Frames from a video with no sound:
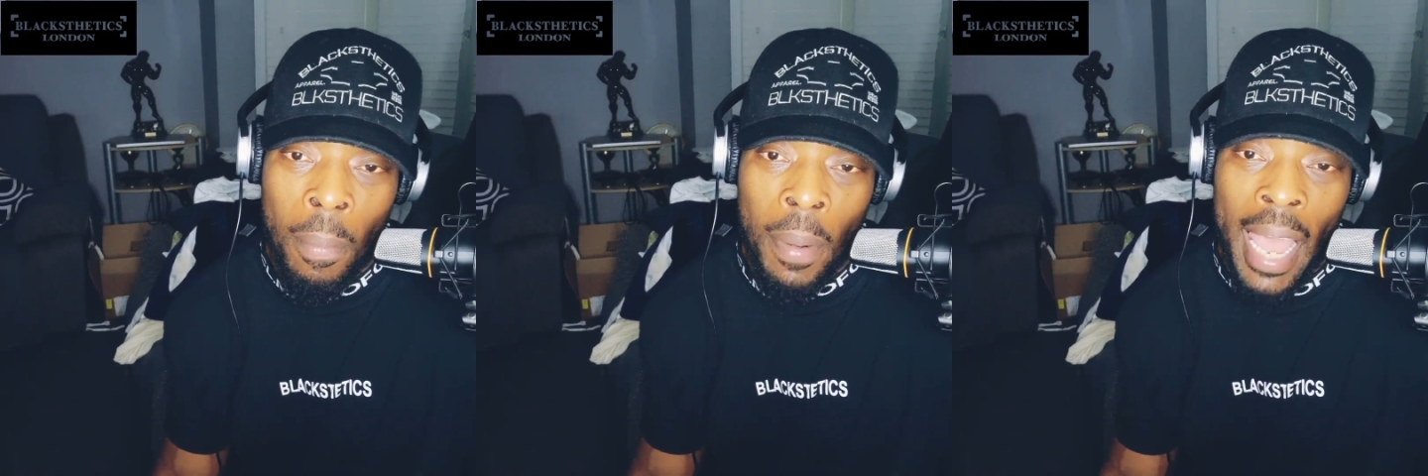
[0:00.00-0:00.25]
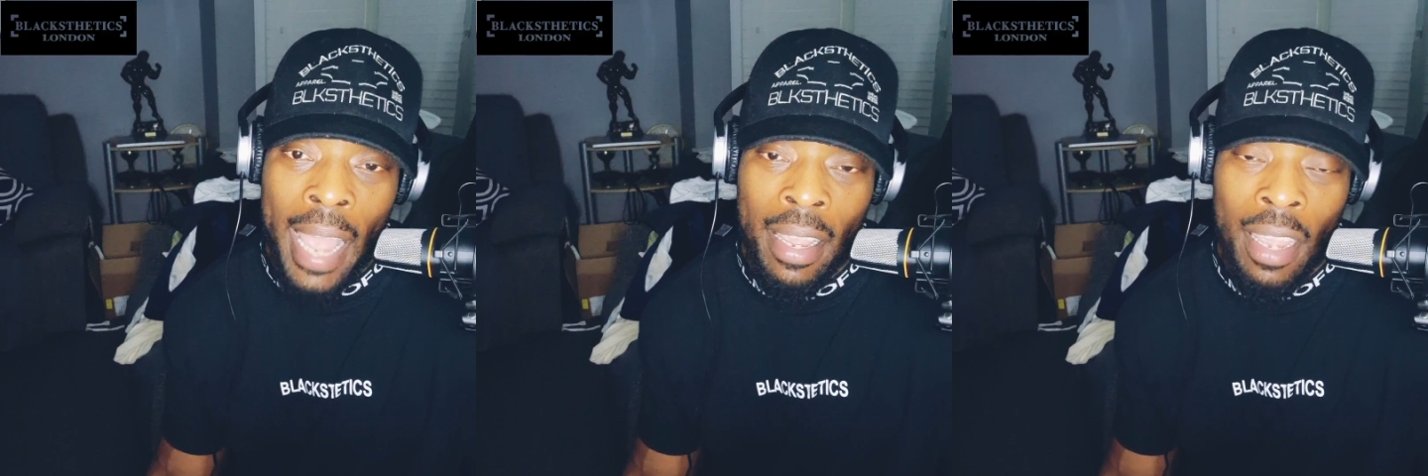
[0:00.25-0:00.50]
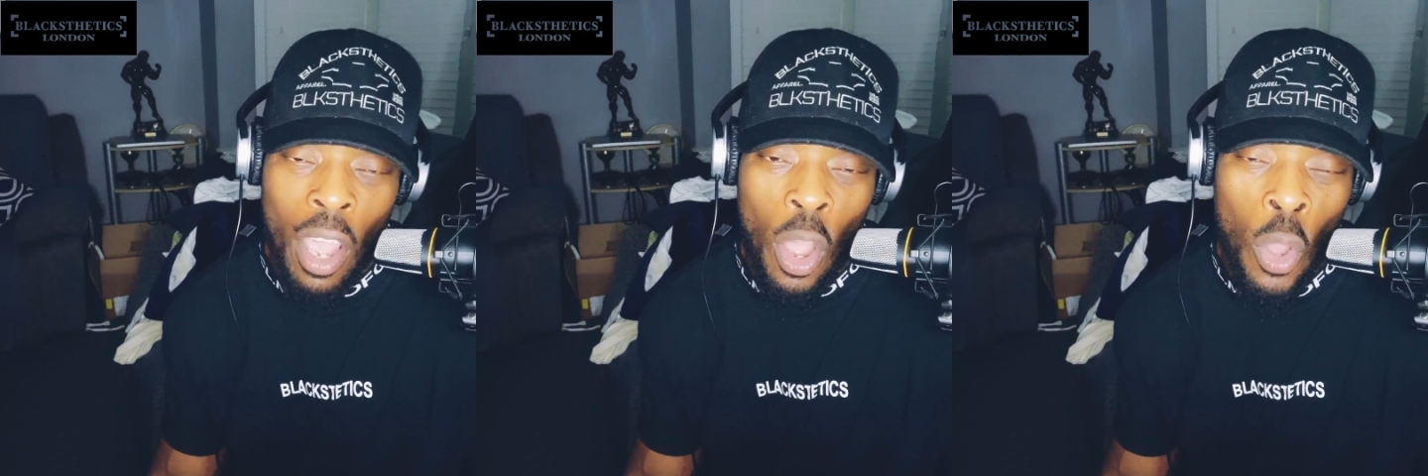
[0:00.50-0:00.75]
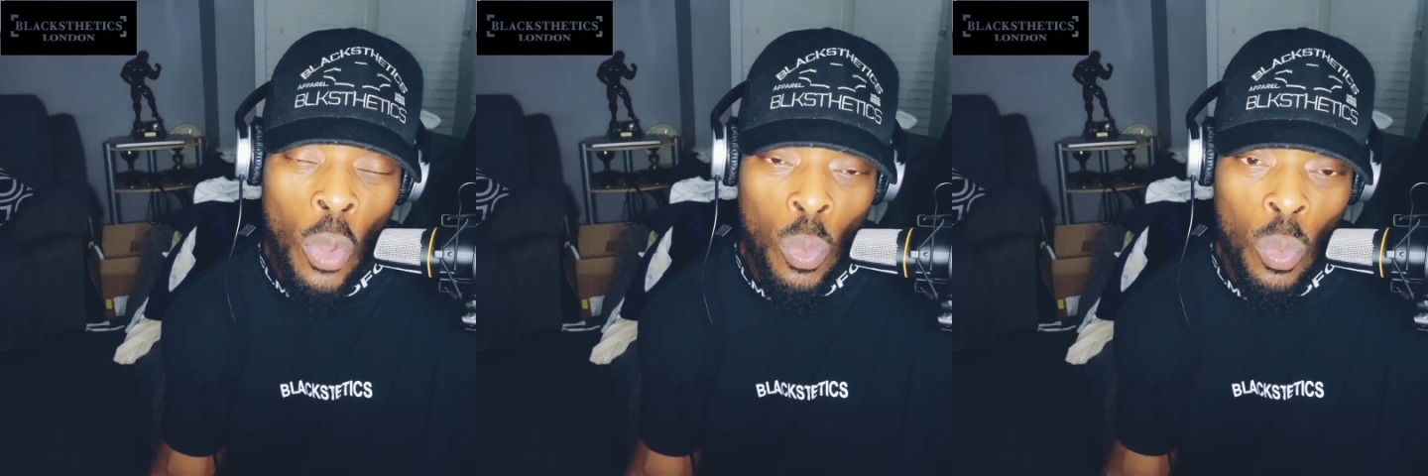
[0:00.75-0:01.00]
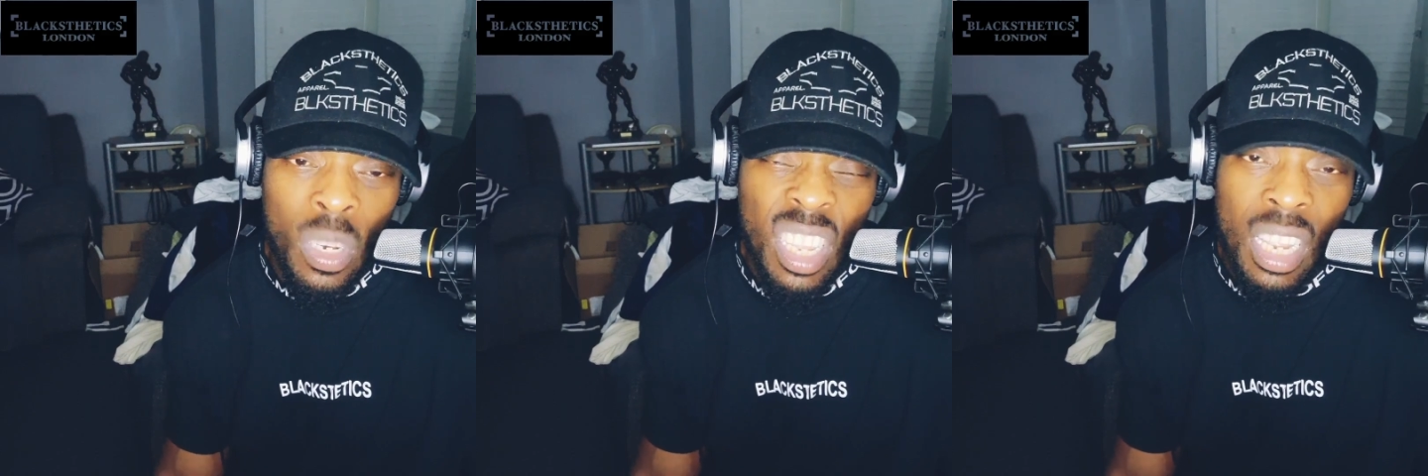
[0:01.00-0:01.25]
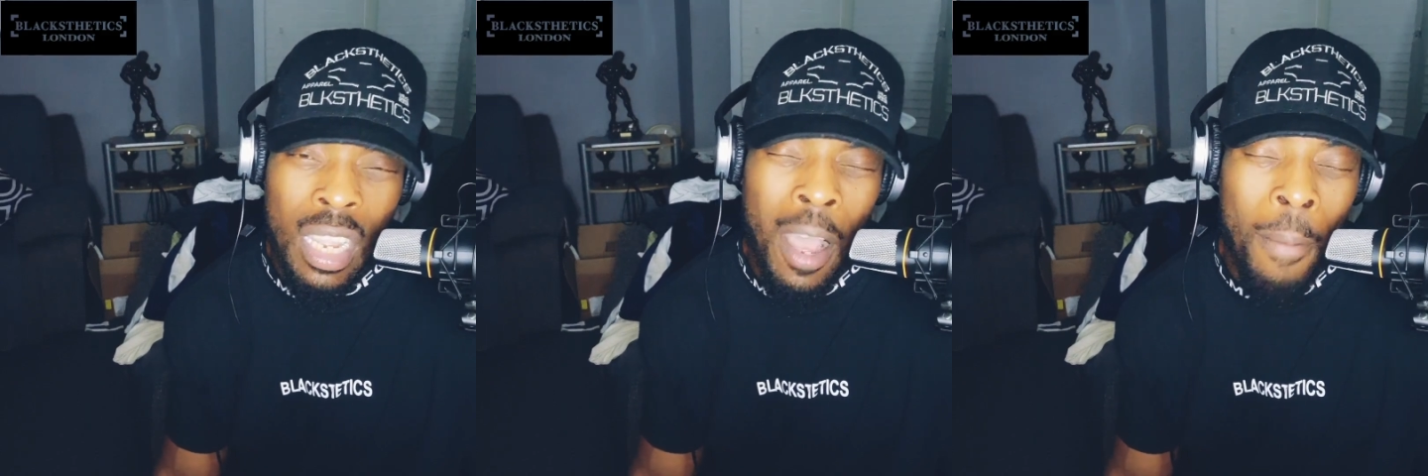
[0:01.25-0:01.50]
black-owned
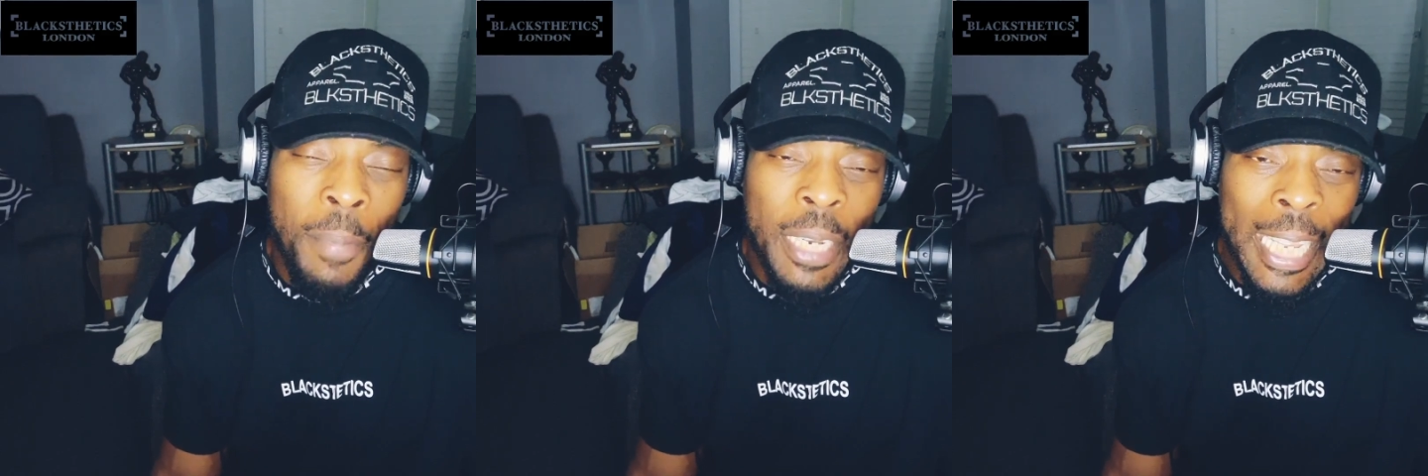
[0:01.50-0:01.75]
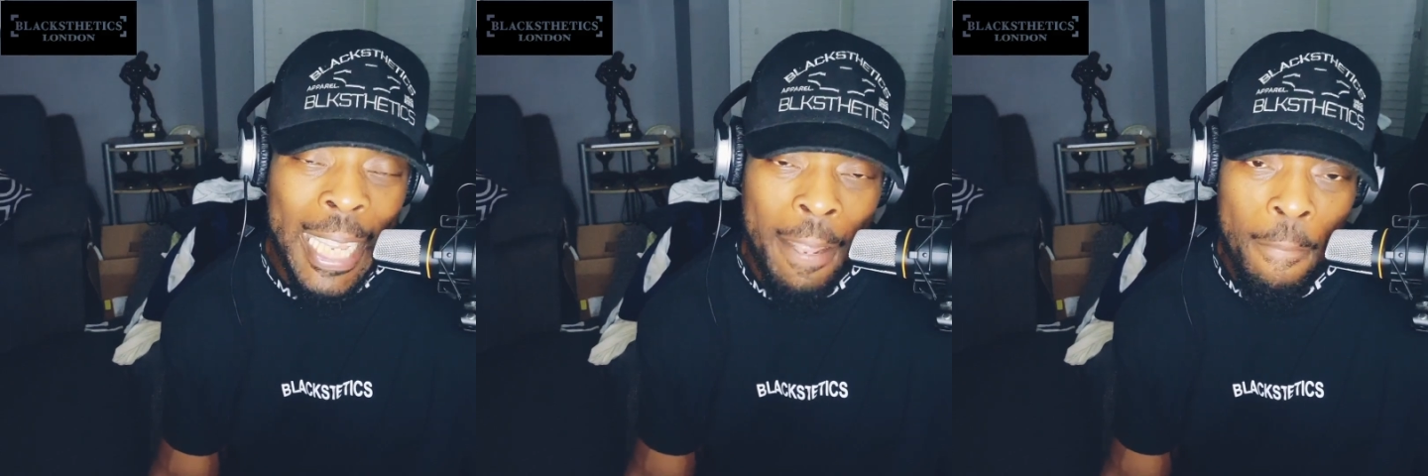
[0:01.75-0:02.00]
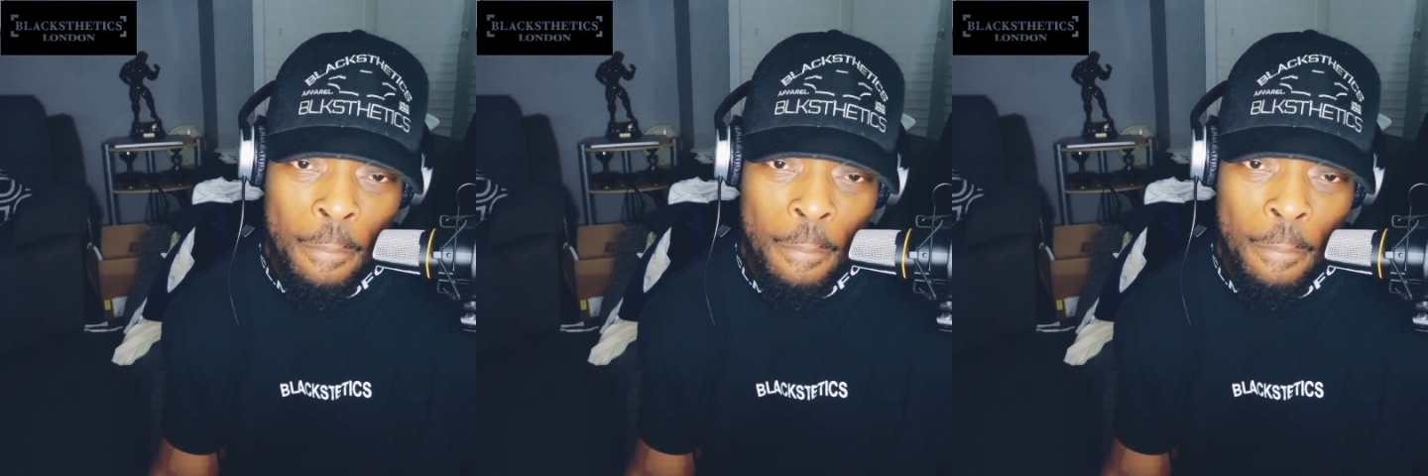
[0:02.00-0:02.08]
company?